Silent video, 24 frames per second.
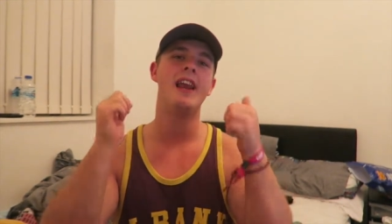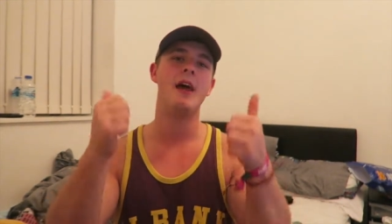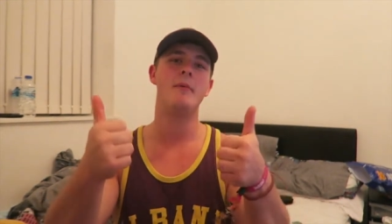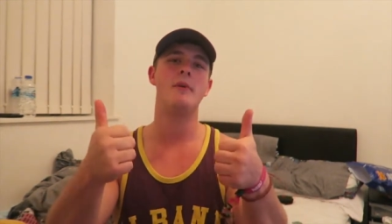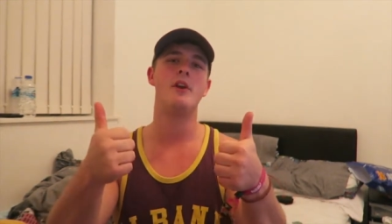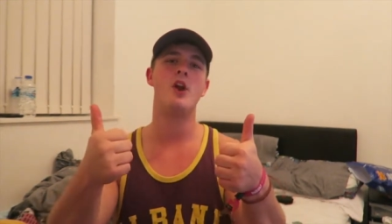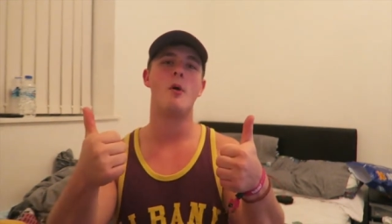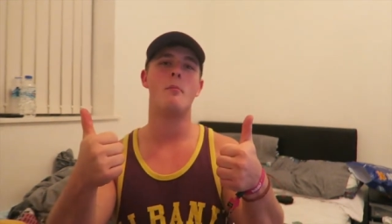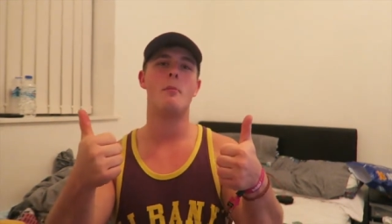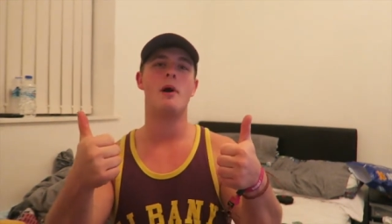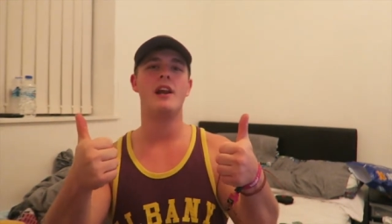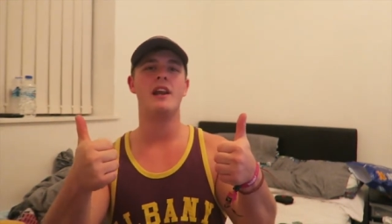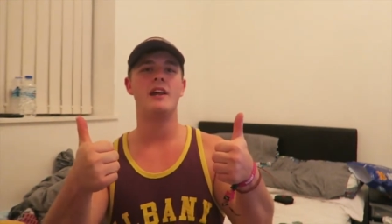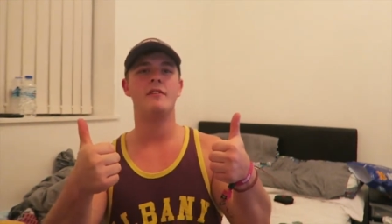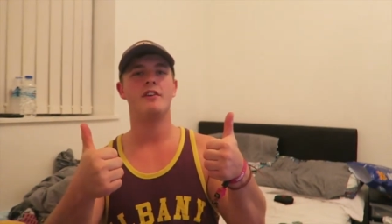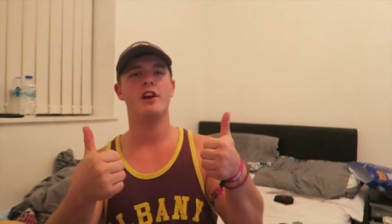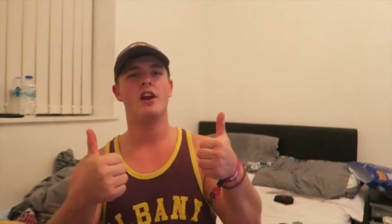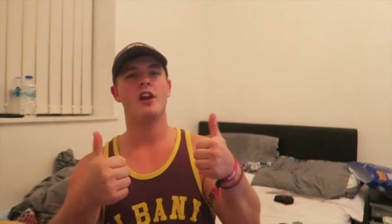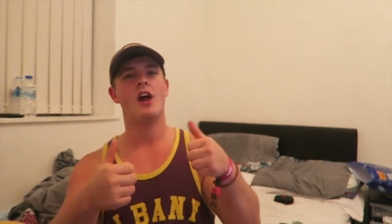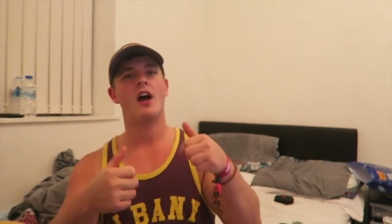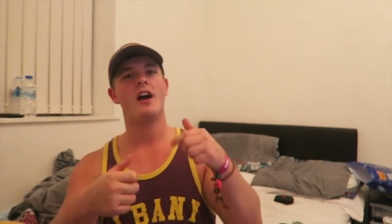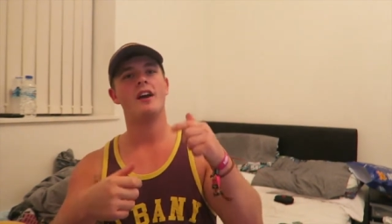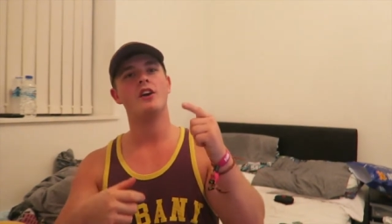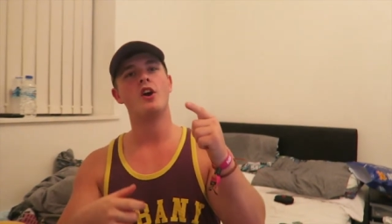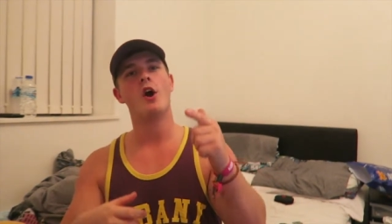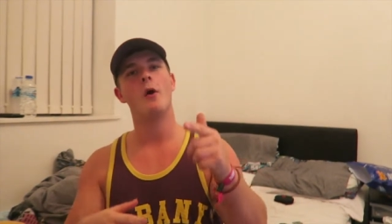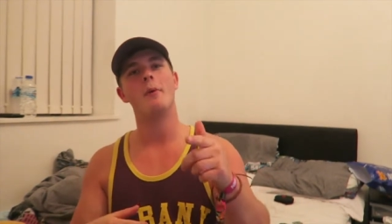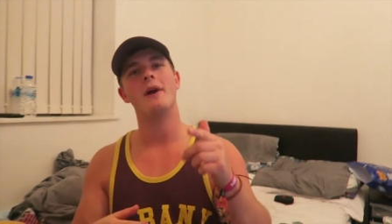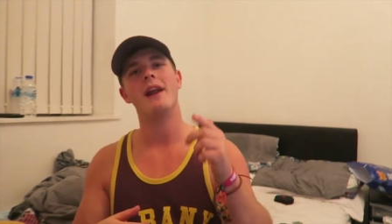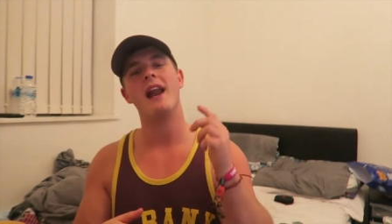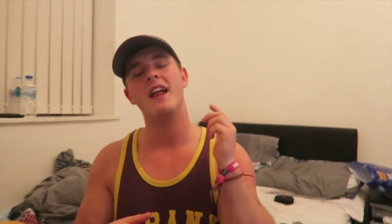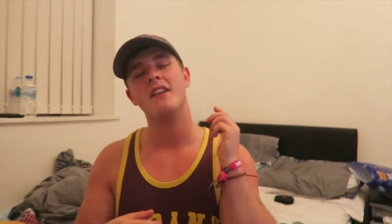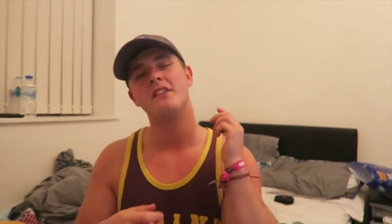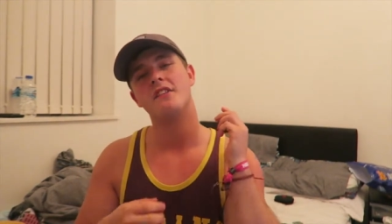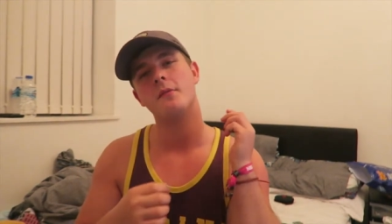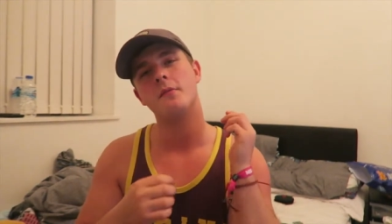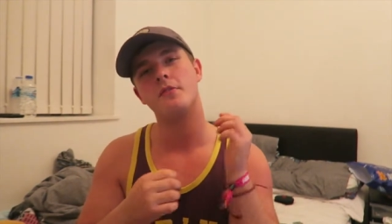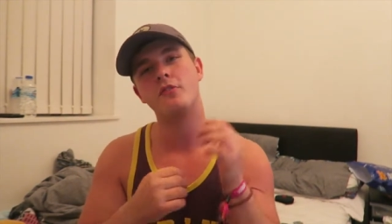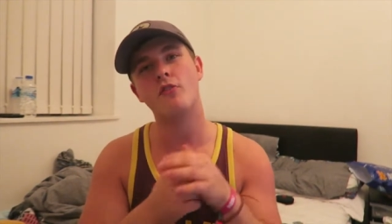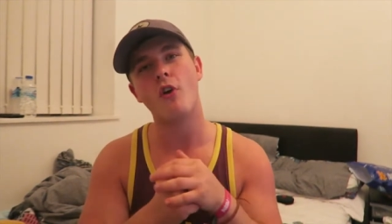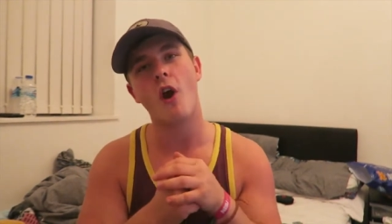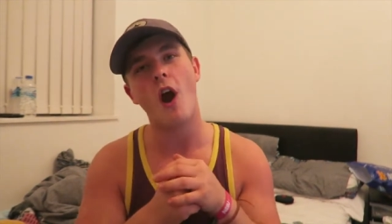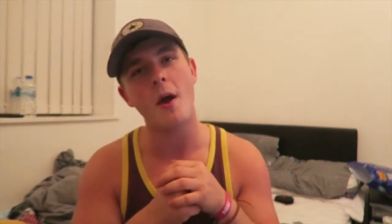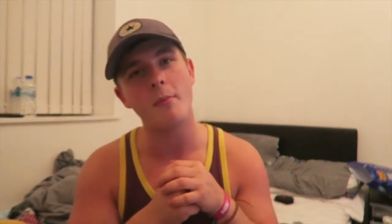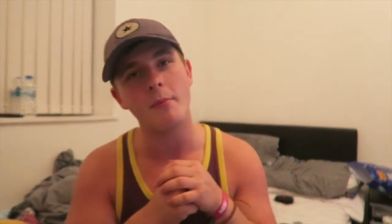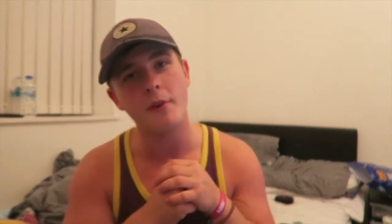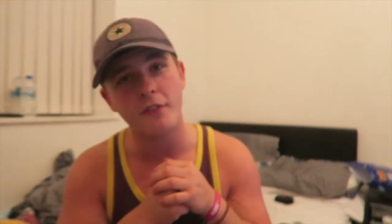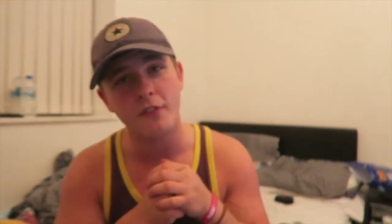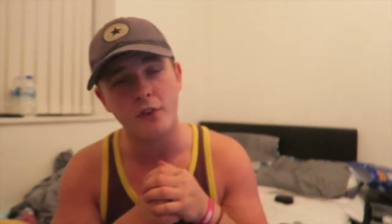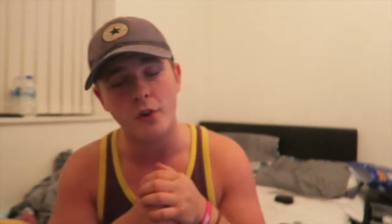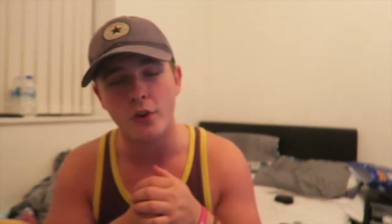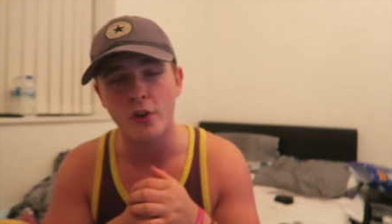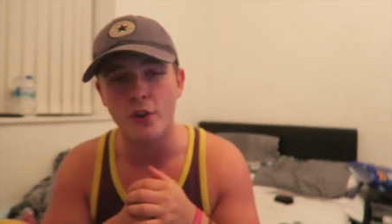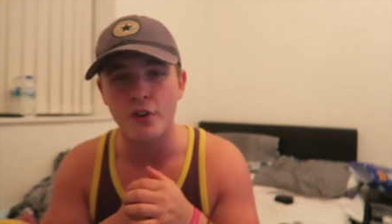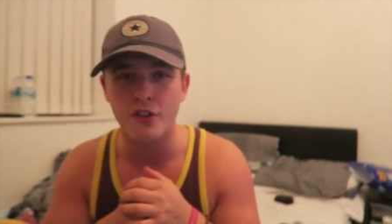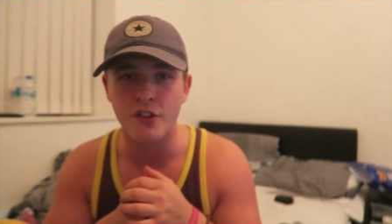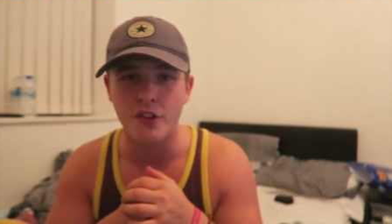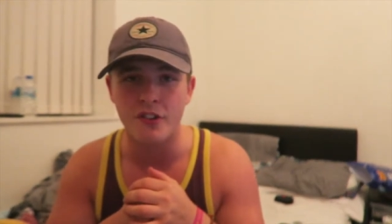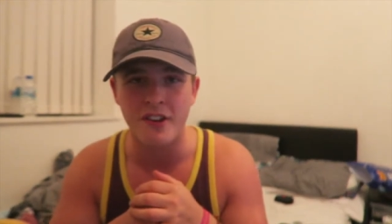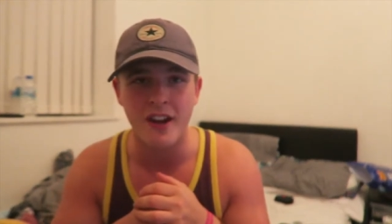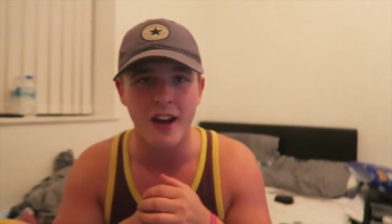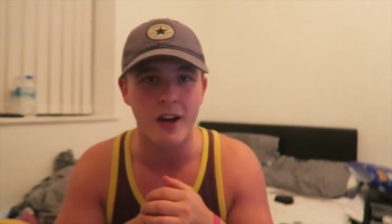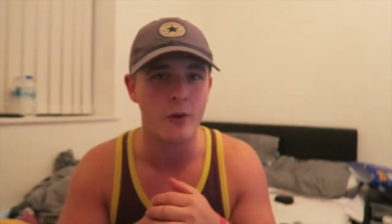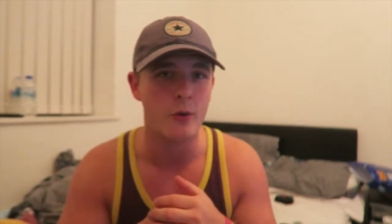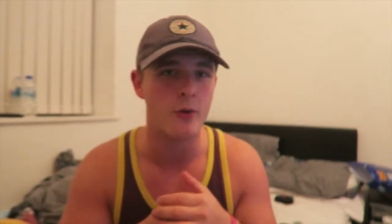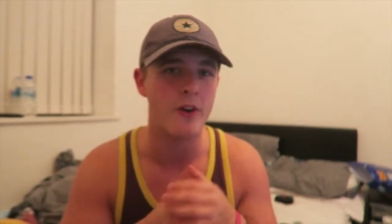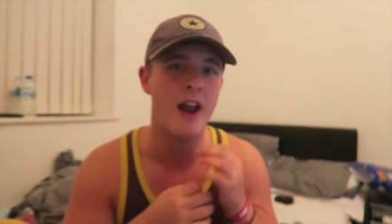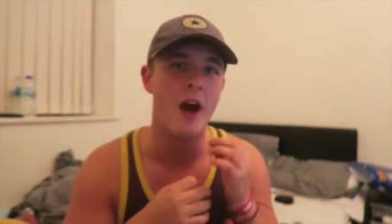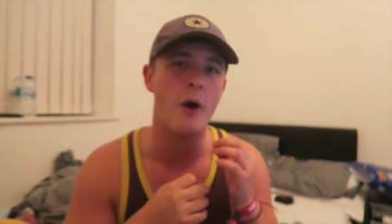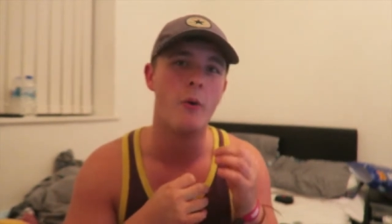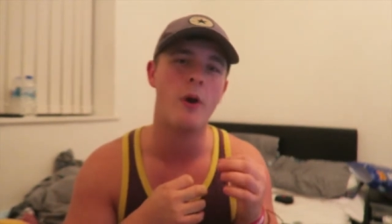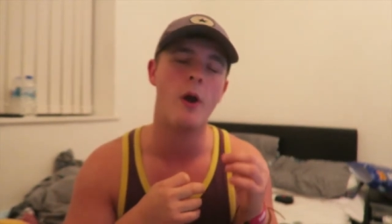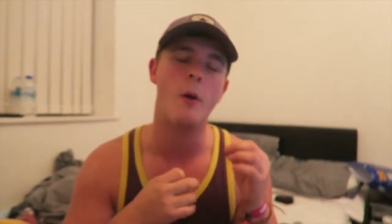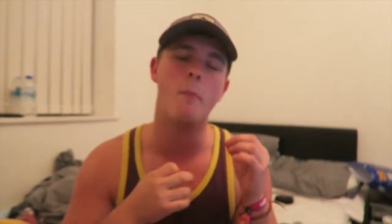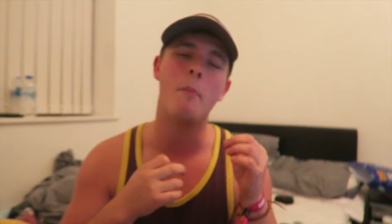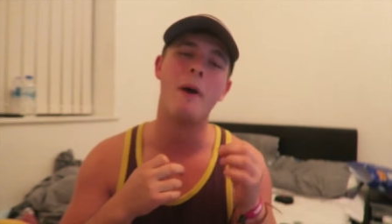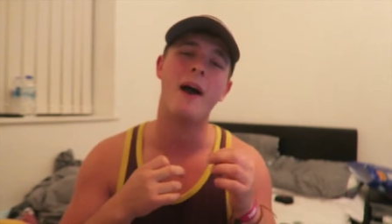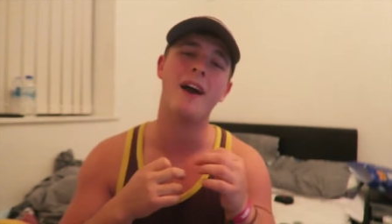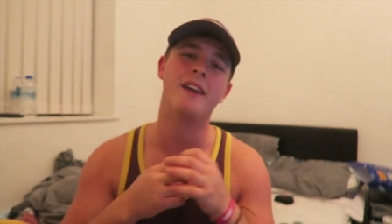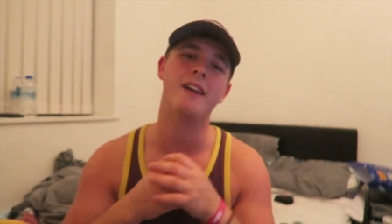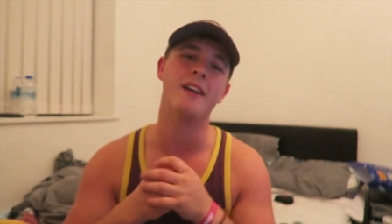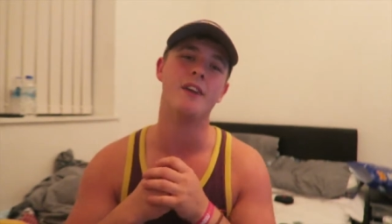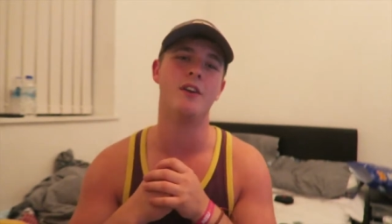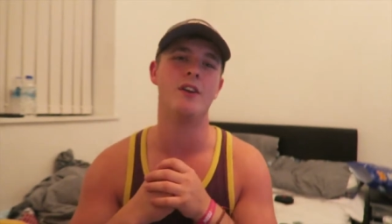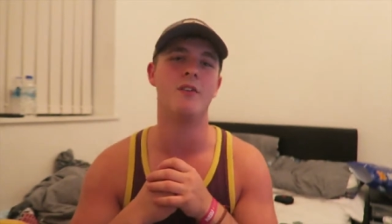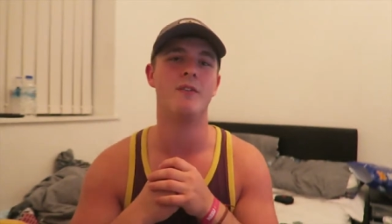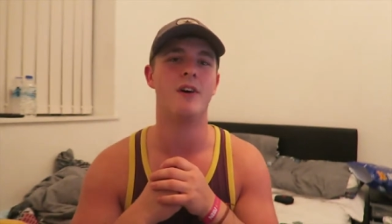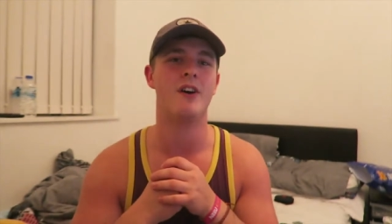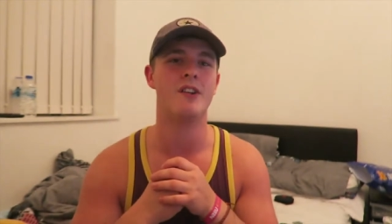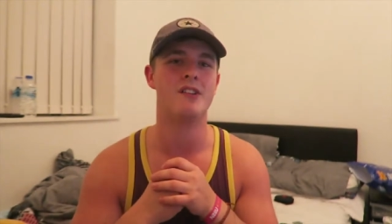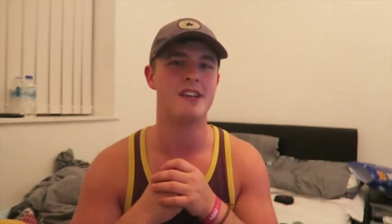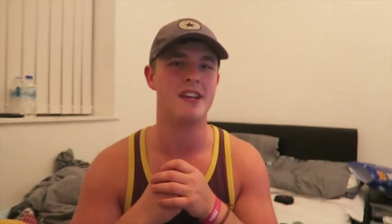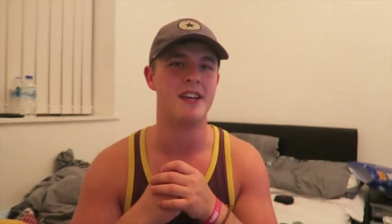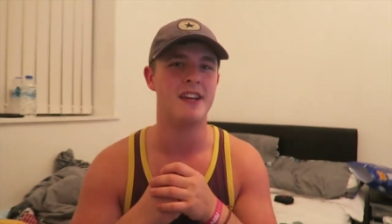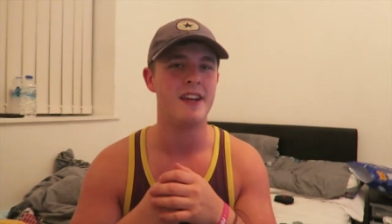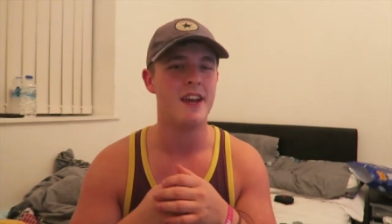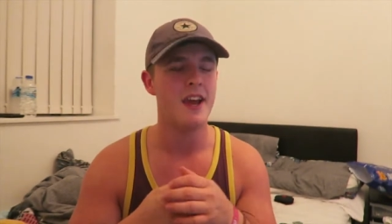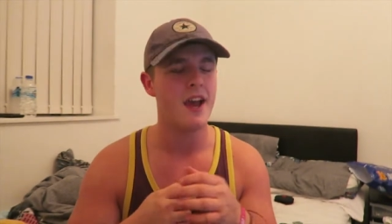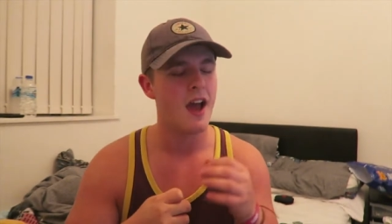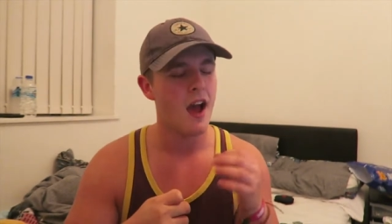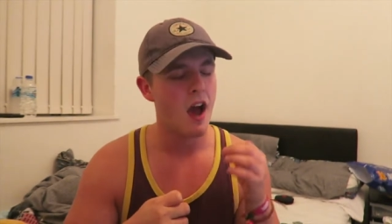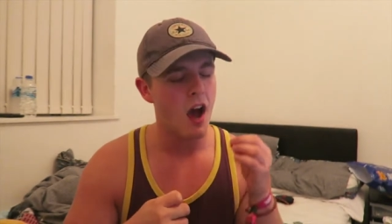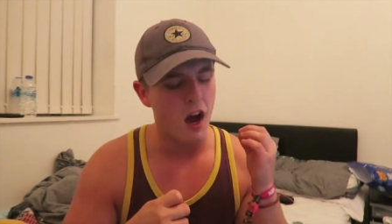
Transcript: let me know by leaving a like, comment, and subscribe if you're new to the channel. Now we are back at university.